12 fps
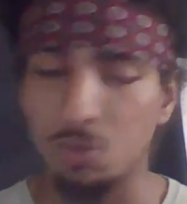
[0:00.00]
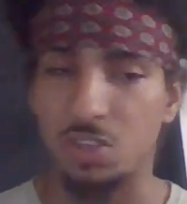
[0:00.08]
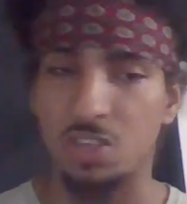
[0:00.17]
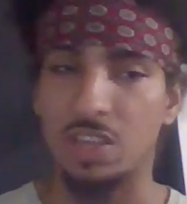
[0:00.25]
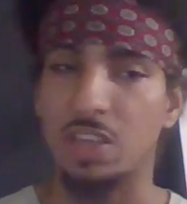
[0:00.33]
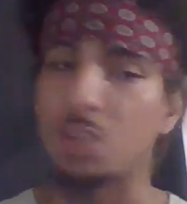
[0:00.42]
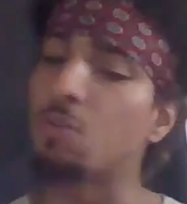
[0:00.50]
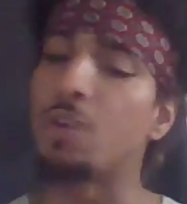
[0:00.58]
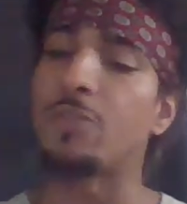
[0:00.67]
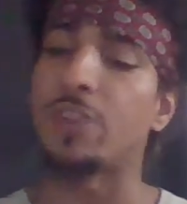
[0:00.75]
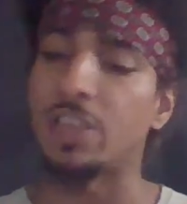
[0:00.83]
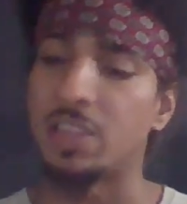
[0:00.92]
just like you
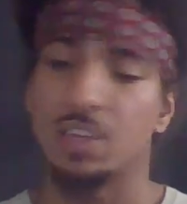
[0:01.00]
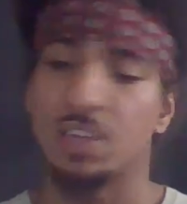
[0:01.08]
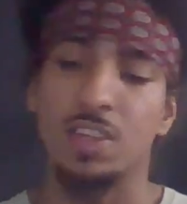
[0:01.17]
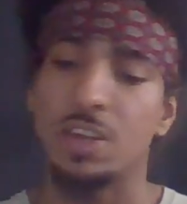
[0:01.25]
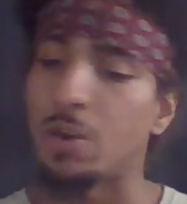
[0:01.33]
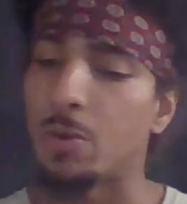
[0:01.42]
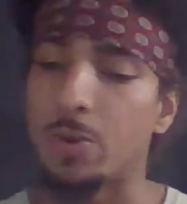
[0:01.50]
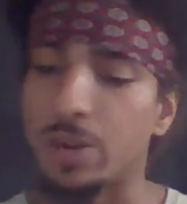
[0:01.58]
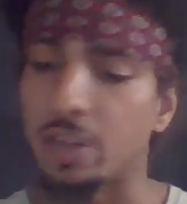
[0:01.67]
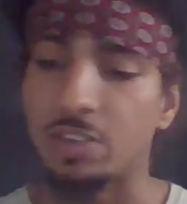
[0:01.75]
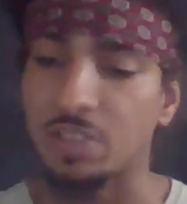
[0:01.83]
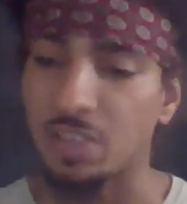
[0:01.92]
have ideas that no one
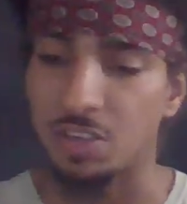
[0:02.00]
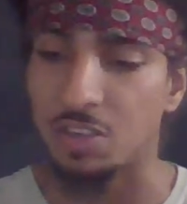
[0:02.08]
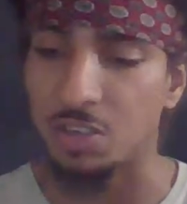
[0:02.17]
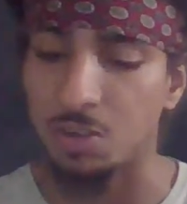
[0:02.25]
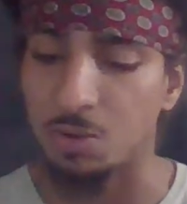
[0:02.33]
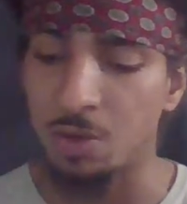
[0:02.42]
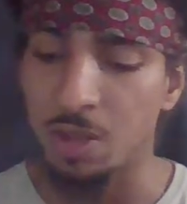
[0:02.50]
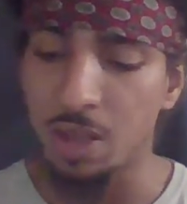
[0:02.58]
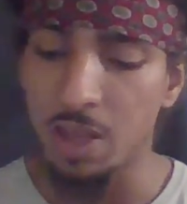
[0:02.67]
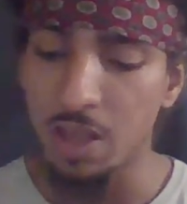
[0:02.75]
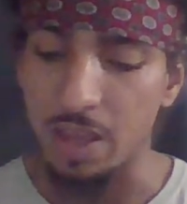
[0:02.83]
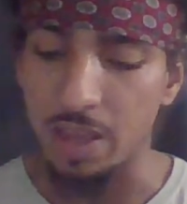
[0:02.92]
else can do.
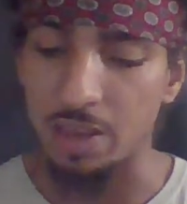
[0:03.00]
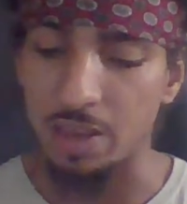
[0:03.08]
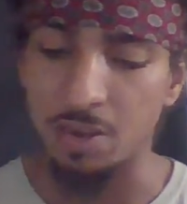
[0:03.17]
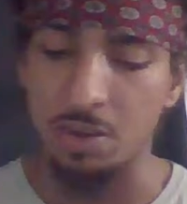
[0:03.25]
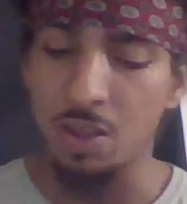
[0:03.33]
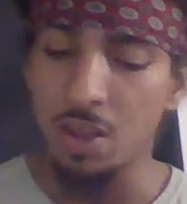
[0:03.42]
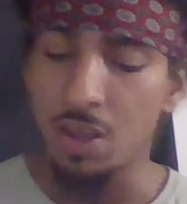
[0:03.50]
And